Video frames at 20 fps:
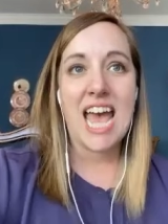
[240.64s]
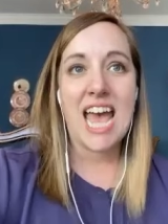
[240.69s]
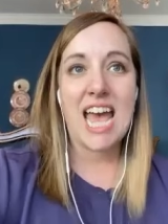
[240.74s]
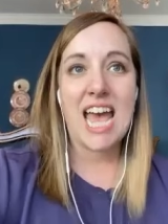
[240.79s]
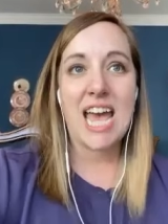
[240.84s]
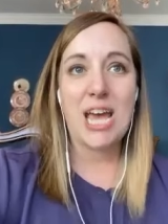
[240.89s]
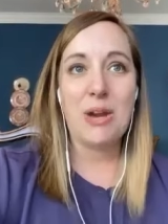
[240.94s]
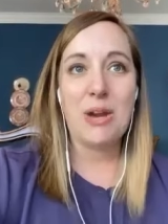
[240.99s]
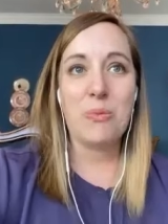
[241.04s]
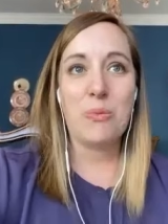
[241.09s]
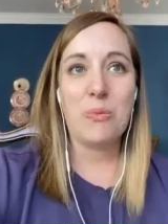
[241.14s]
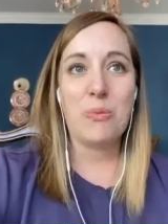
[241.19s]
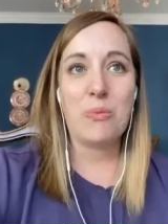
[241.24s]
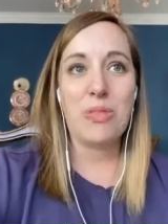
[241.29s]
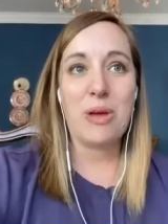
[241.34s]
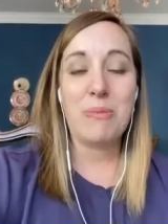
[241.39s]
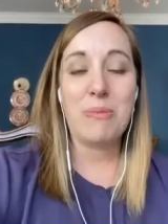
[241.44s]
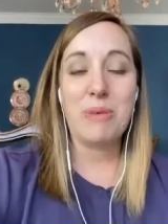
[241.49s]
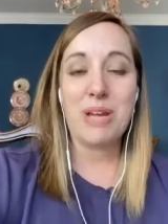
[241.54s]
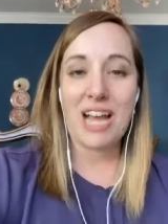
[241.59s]
And
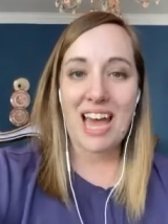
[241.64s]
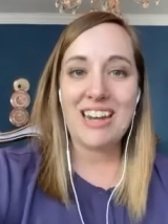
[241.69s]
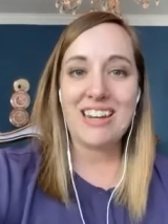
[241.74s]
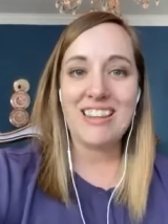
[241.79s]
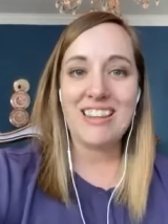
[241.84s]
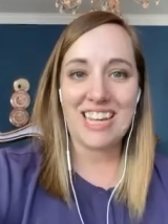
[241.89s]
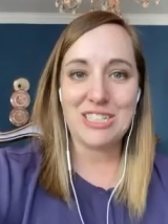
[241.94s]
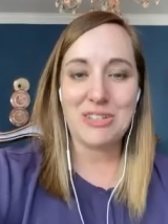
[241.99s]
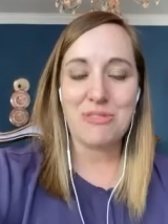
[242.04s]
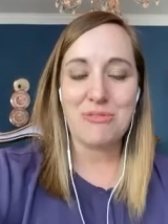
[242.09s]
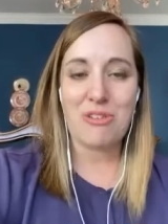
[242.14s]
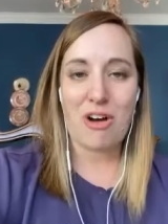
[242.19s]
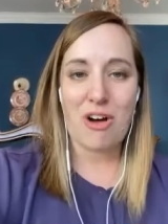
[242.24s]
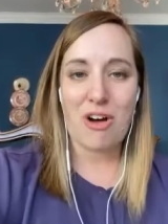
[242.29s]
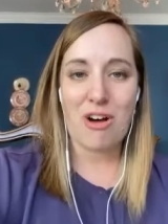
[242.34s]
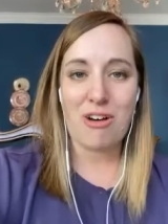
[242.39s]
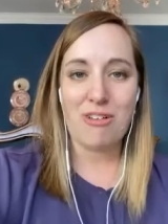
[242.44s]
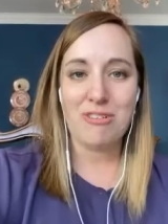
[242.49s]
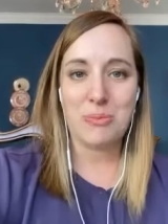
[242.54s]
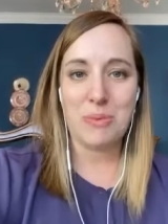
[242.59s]
then we got the kids
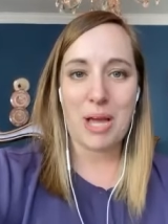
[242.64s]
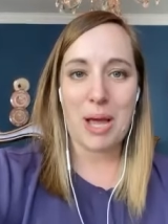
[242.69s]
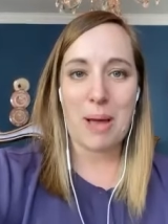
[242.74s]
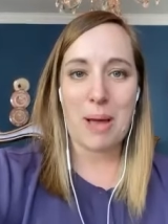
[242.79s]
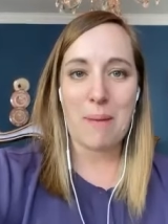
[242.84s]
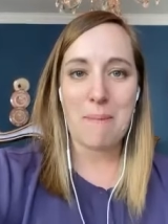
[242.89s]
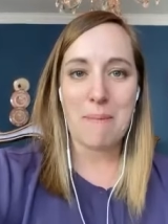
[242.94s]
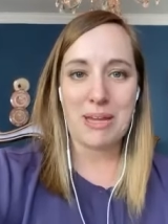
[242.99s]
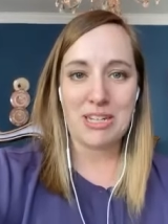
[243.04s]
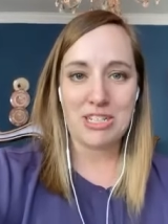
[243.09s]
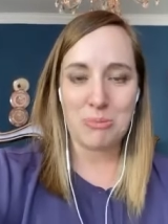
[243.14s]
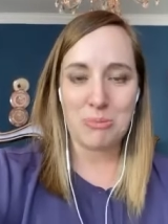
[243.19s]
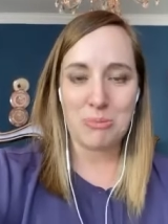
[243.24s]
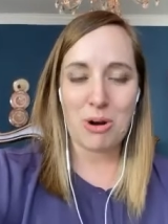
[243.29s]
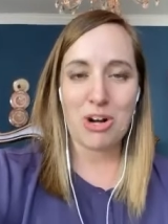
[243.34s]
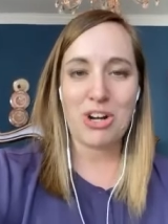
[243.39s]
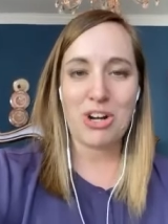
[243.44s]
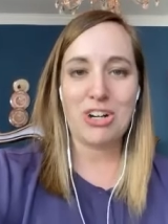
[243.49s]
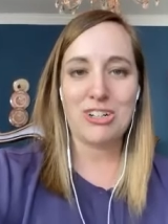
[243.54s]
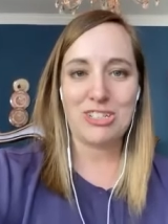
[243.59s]
involved and we got magic
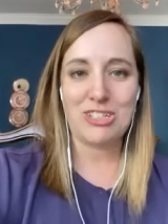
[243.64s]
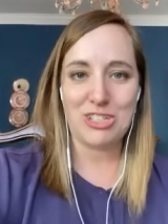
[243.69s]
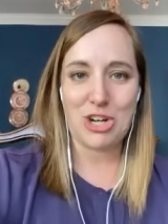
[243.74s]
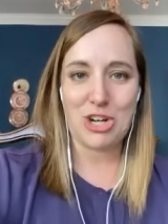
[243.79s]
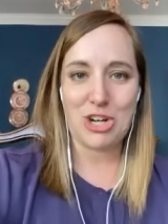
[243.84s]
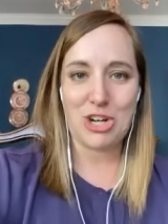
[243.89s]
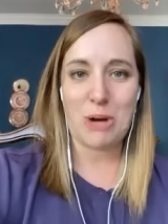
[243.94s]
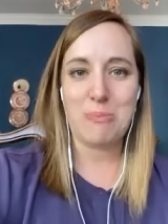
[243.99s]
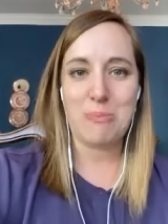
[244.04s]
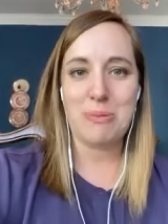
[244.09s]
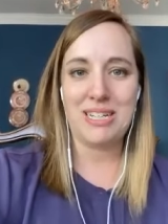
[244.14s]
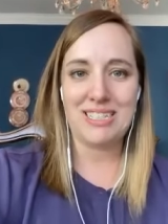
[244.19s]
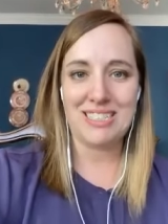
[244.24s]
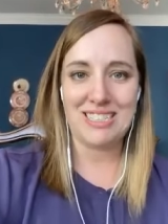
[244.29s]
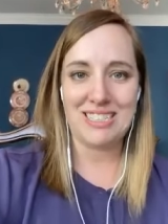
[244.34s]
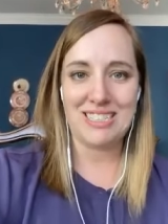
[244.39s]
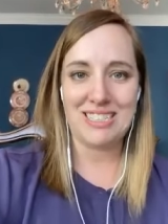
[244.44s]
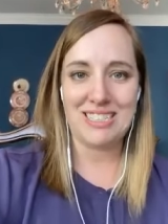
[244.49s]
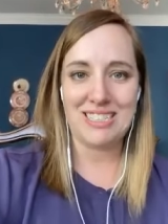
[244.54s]
markers and Sharpies.